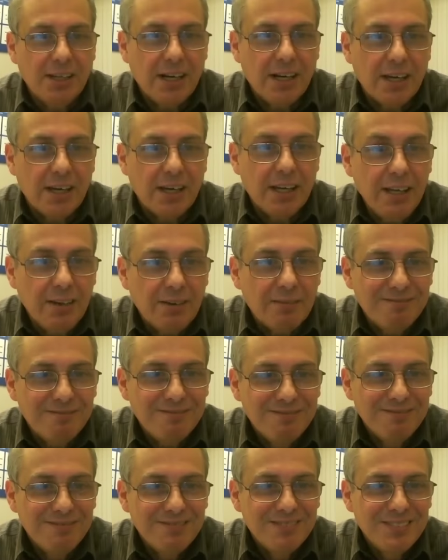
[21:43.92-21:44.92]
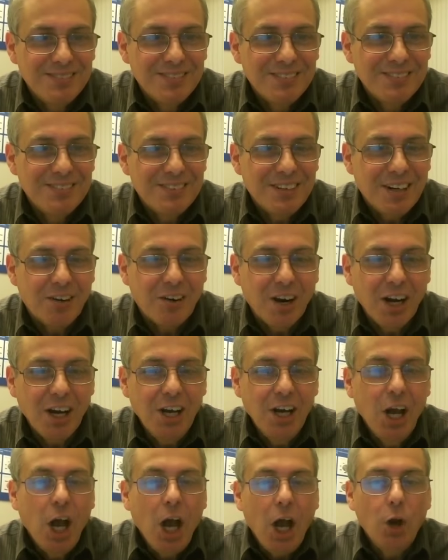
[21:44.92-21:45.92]
that in. All right.
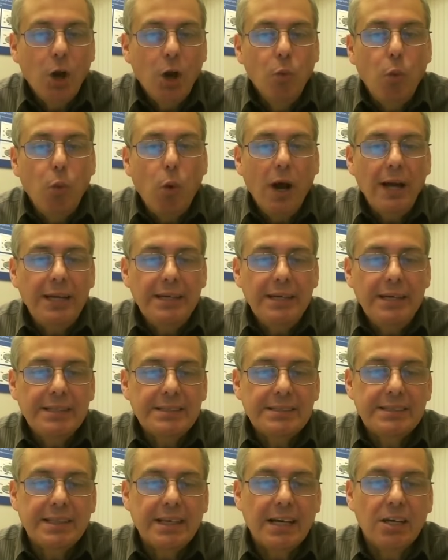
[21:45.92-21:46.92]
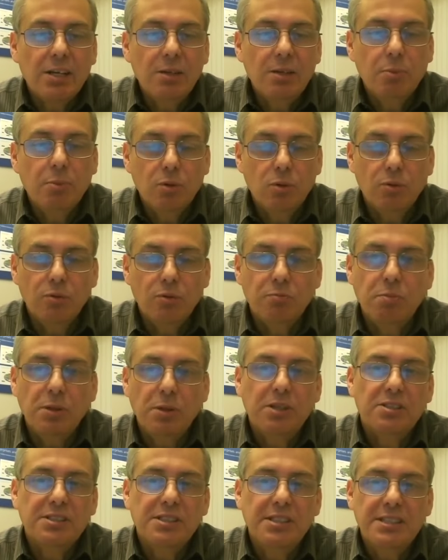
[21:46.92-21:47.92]
And why is that important?
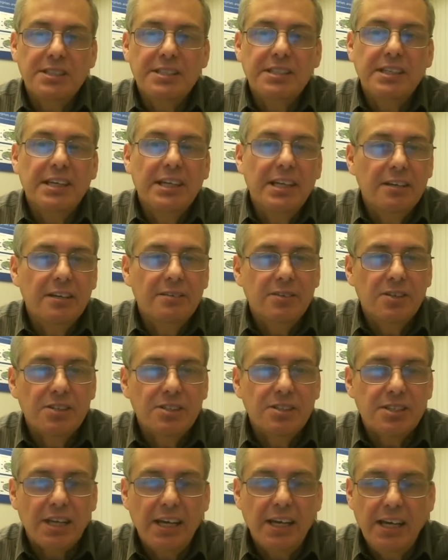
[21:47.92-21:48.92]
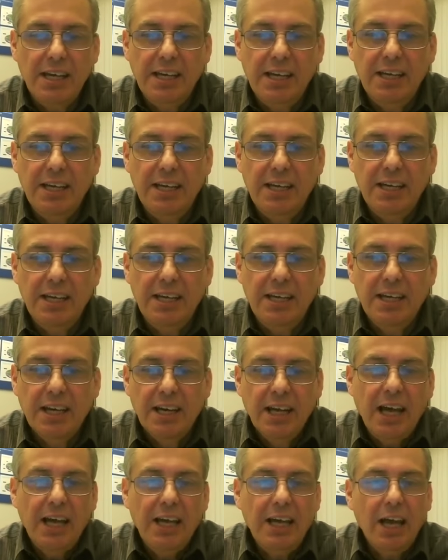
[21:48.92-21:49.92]
Because this delivers a
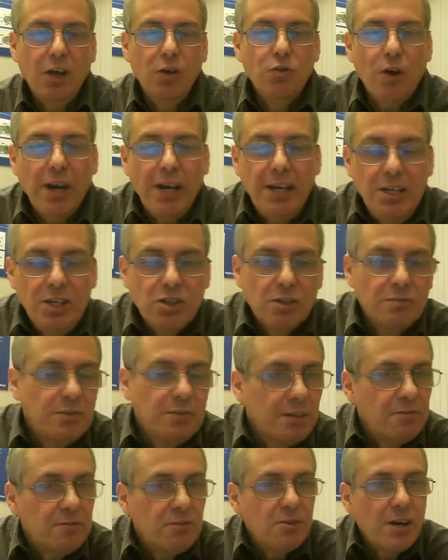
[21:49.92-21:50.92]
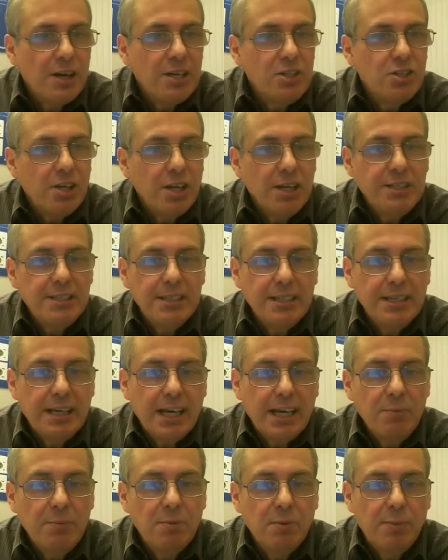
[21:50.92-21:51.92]
range of differentiating
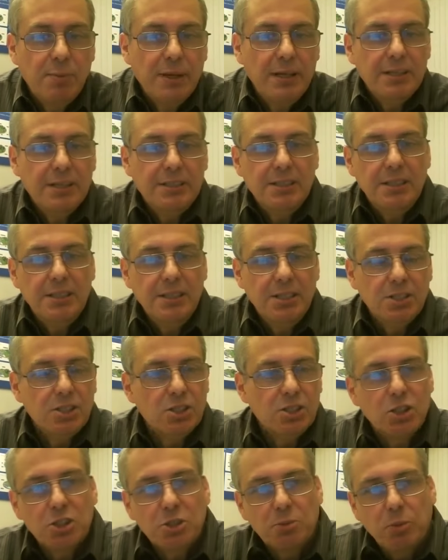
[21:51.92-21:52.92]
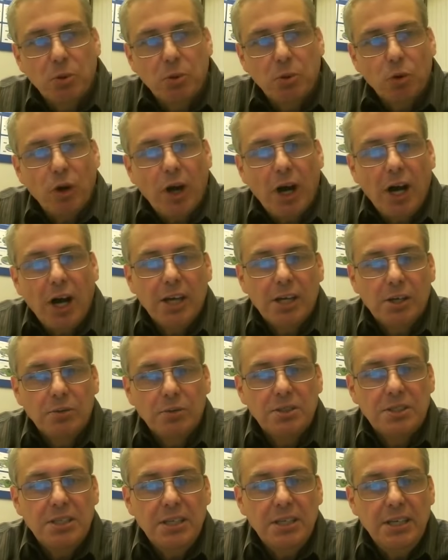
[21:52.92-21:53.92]
capabilities to support
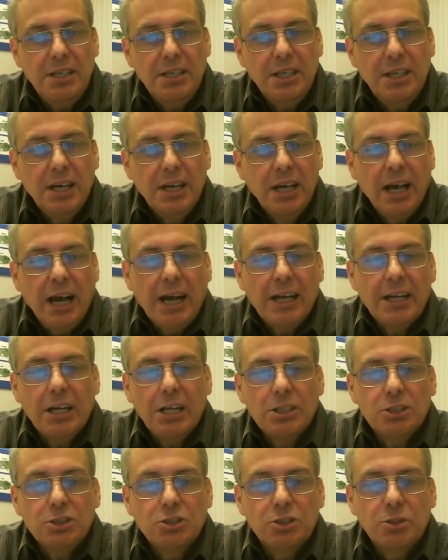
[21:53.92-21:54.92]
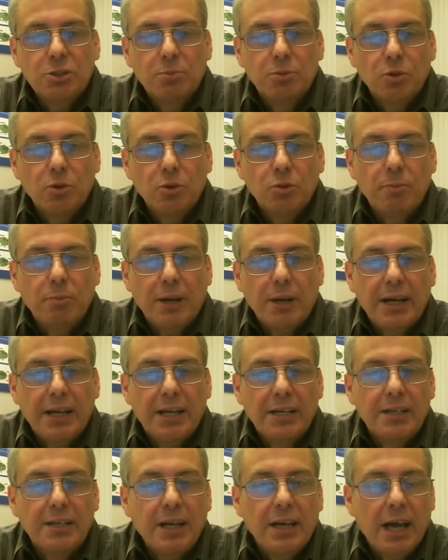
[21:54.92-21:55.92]
IoT and ultra
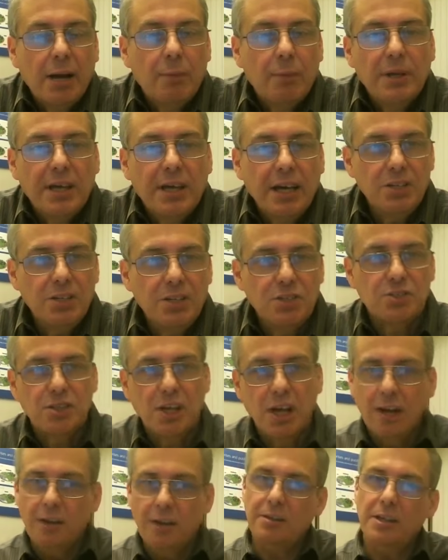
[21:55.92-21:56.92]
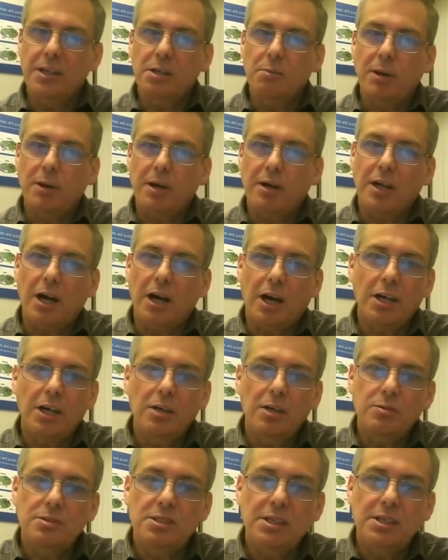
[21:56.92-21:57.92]
broadband applications. Think about it.
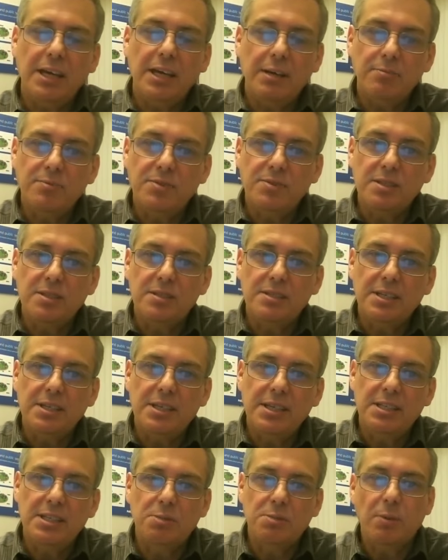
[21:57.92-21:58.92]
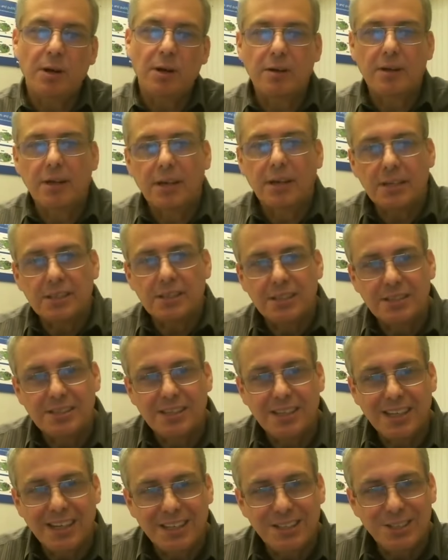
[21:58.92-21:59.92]
IoT MTC is about connecting
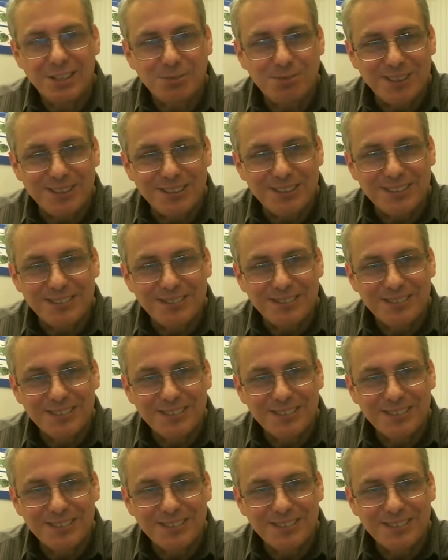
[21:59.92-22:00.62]
to the enterprise.